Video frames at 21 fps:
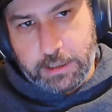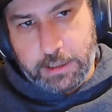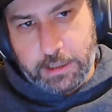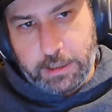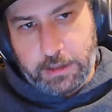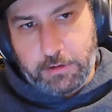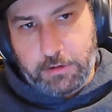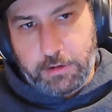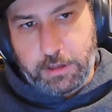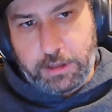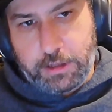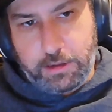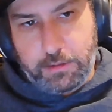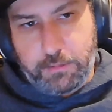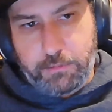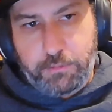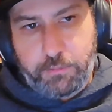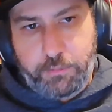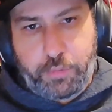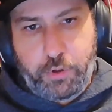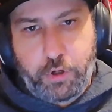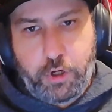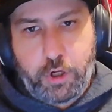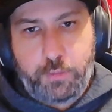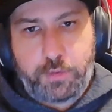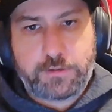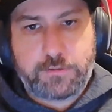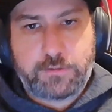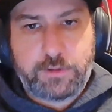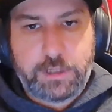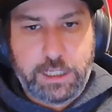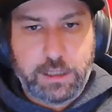The
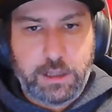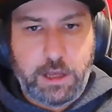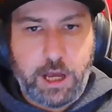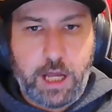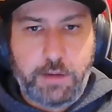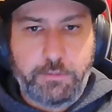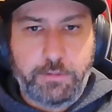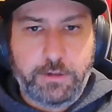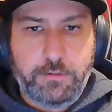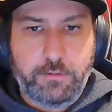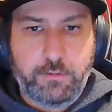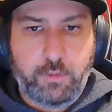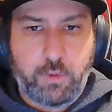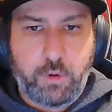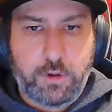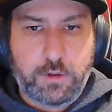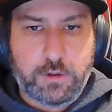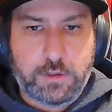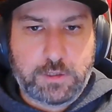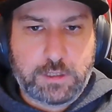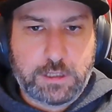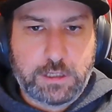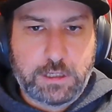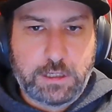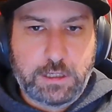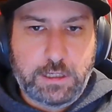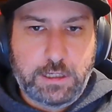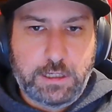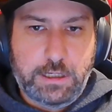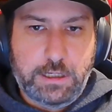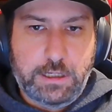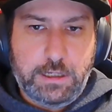purpose of the alignment was,
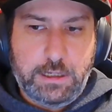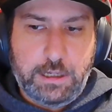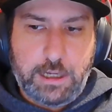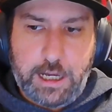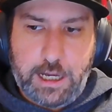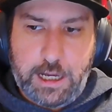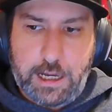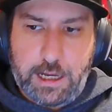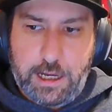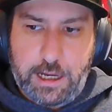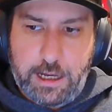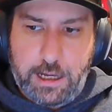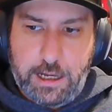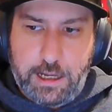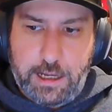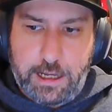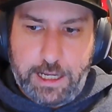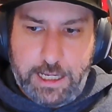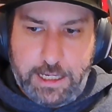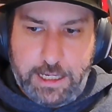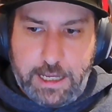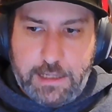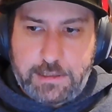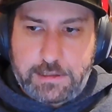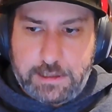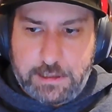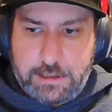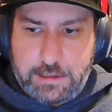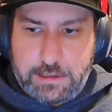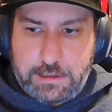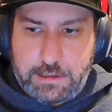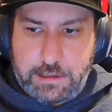in
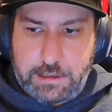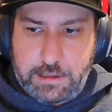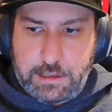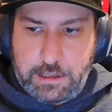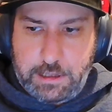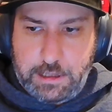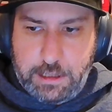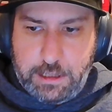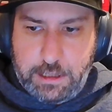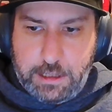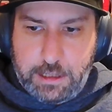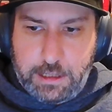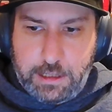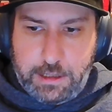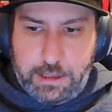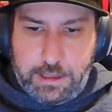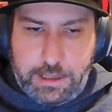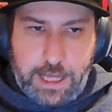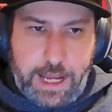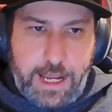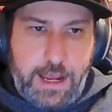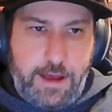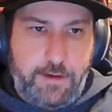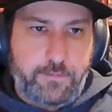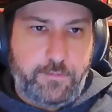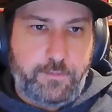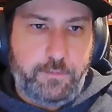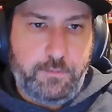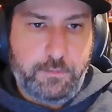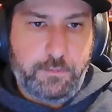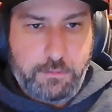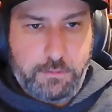essence, they have
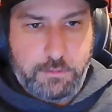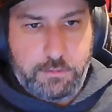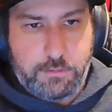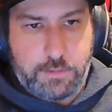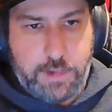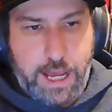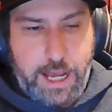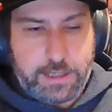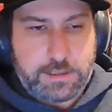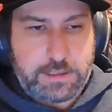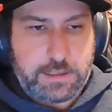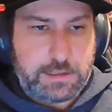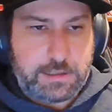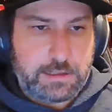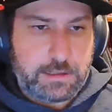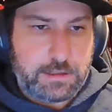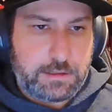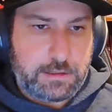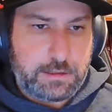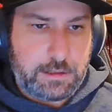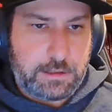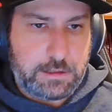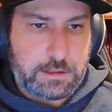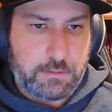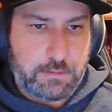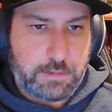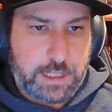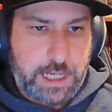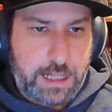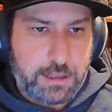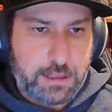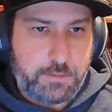access to some
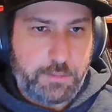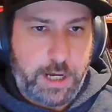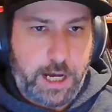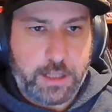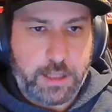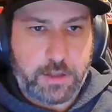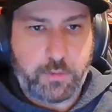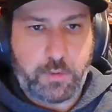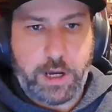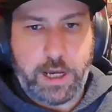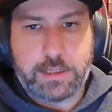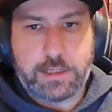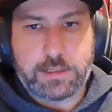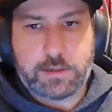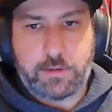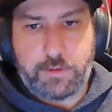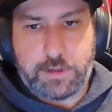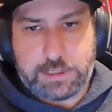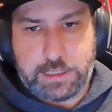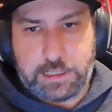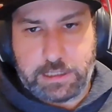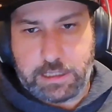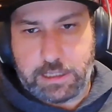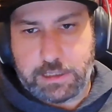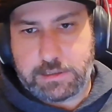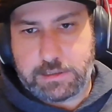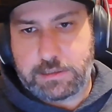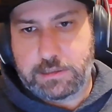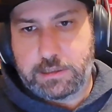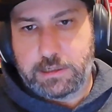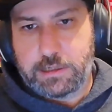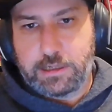talent pathways. Obviously,
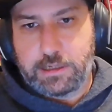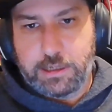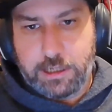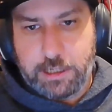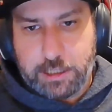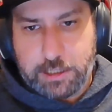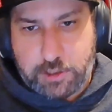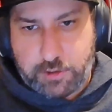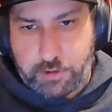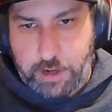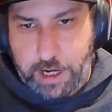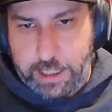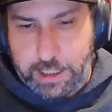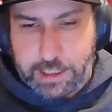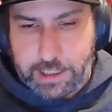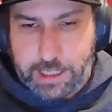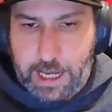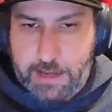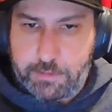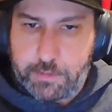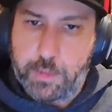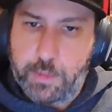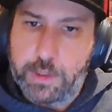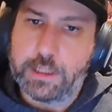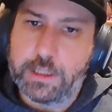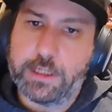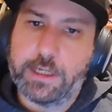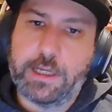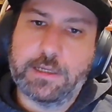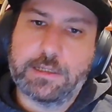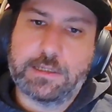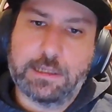there's training
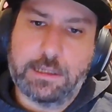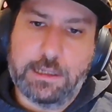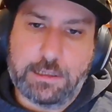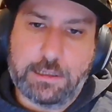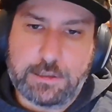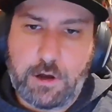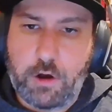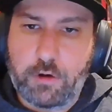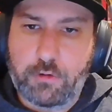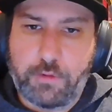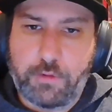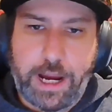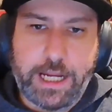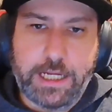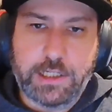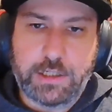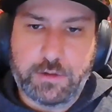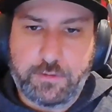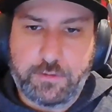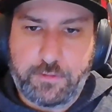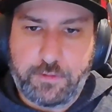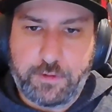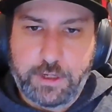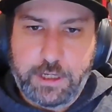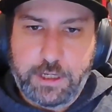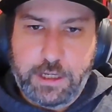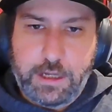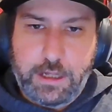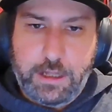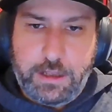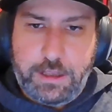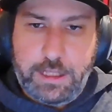capabilities and there's a whole range of
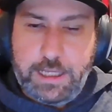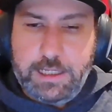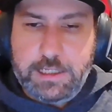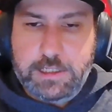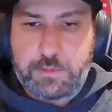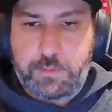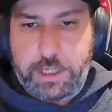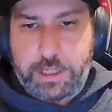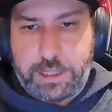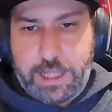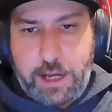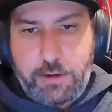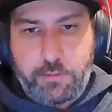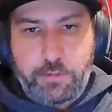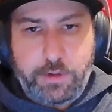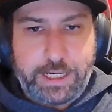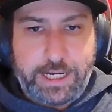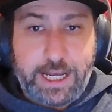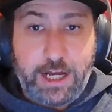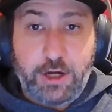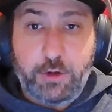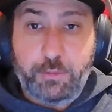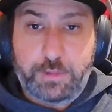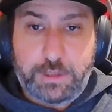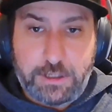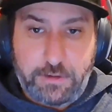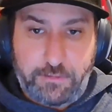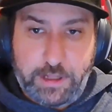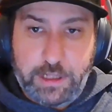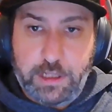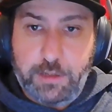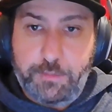things, but they were going to help
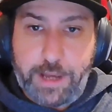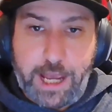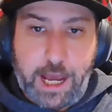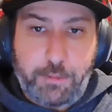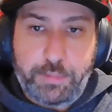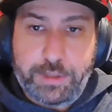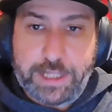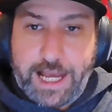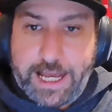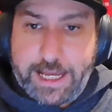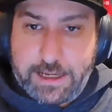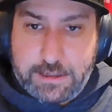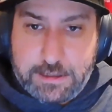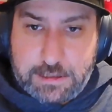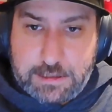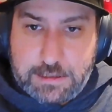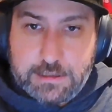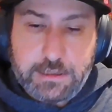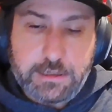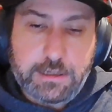develop our players,